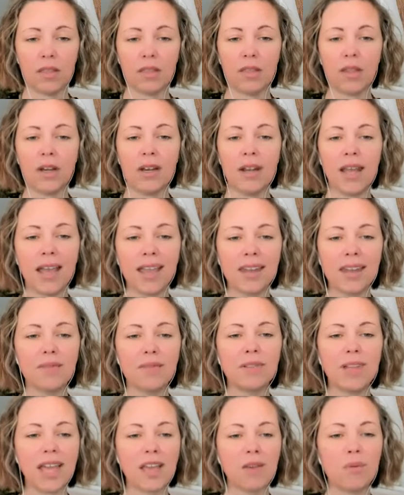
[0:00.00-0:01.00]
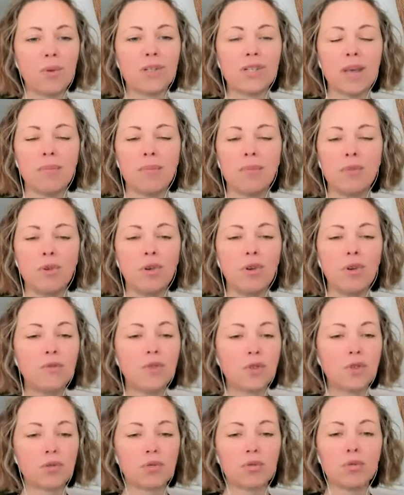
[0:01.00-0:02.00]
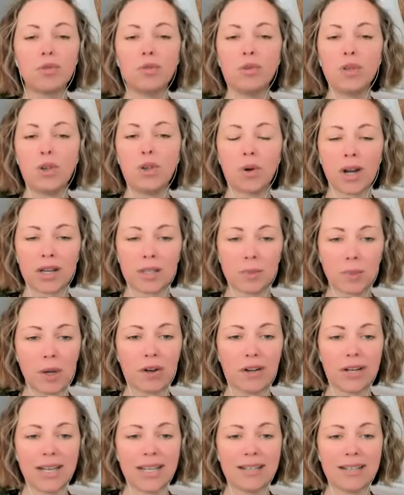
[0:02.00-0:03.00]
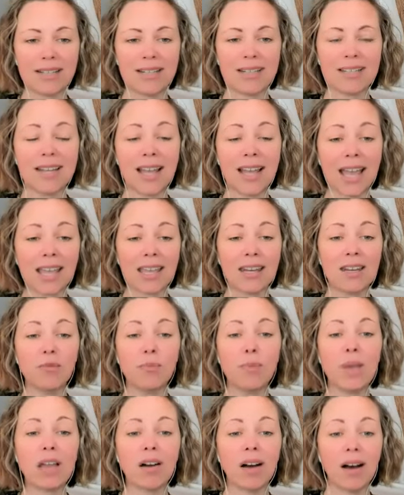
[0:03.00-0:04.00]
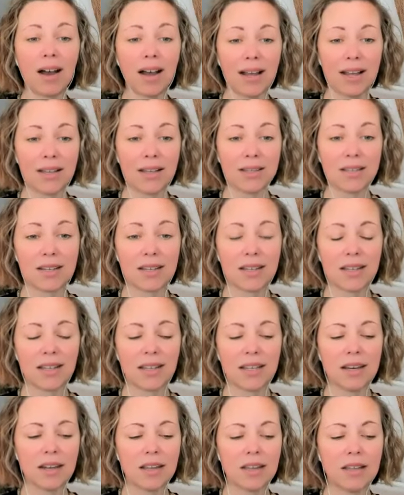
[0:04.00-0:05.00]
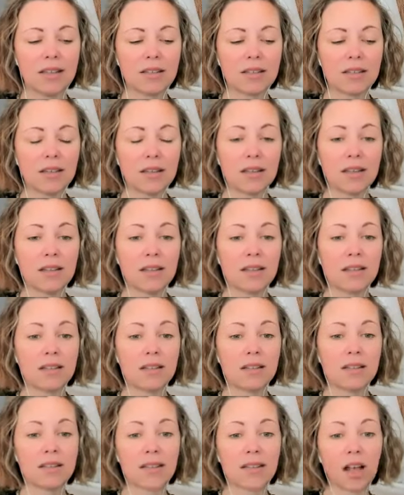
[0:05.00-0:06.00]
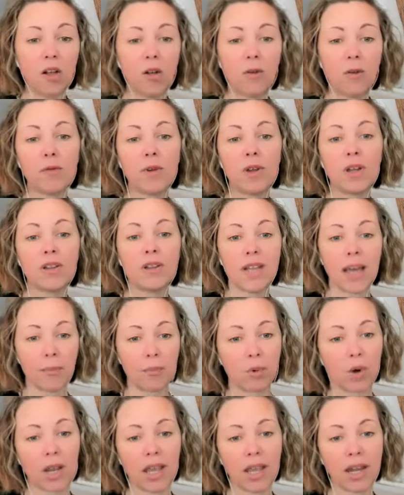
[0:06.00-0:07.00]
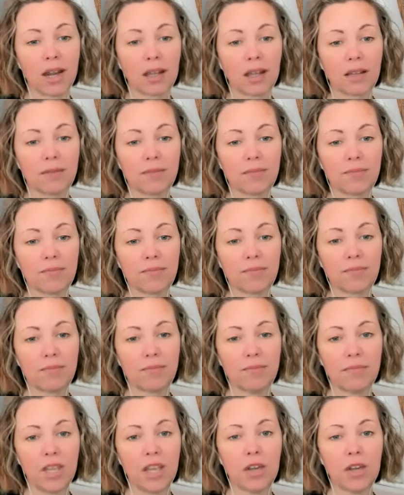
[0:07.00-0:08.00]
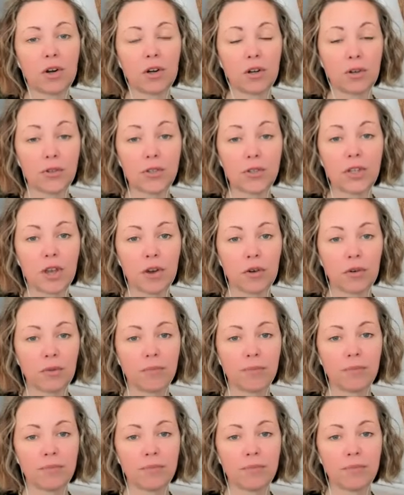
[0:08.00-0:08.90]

The negative language that moves through your experience is negative because it is self-deprecating. it hurts you.